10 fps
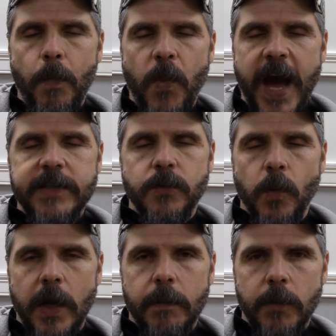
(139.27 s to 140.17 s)
that's
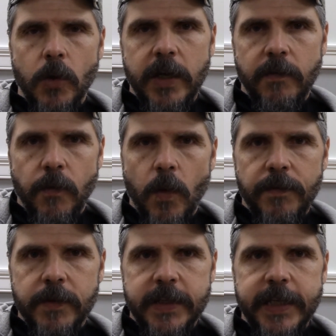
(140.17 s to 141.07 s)
what I'm looking for
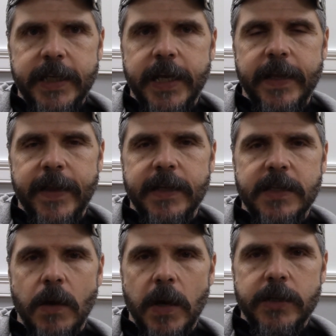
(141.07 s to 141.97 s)
Dee, and that's
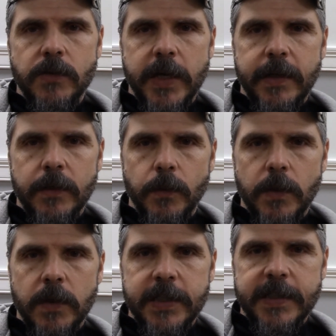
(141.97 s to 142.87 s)
how I train
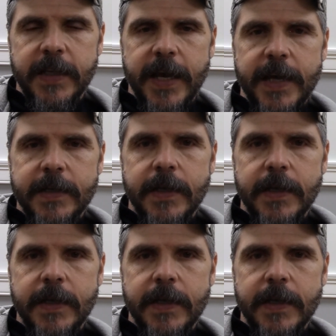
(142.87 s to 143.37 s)
Luna into that.